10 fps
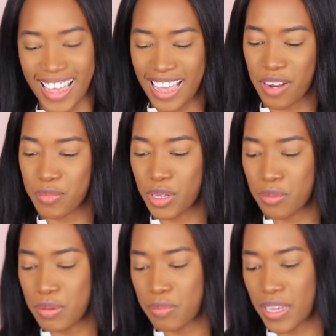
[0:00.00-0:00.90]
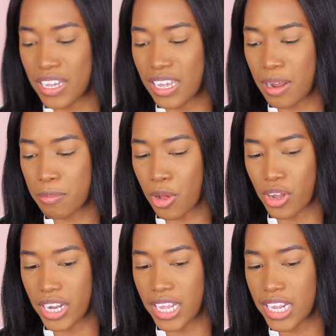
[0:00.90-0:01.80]
And I'm gonna be picking it up
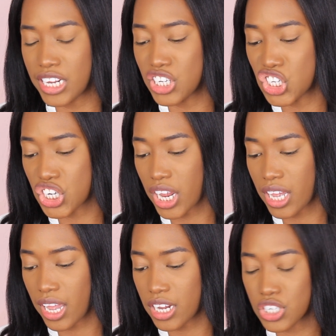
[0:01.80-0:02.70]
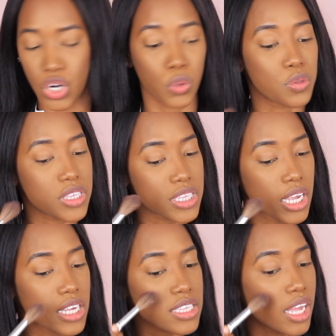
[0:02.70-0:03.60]
on a
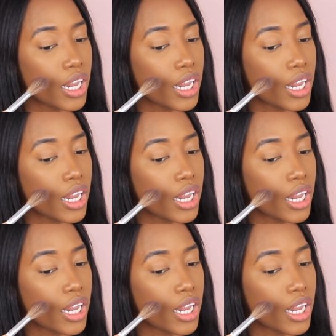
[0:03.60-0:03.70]
JH06,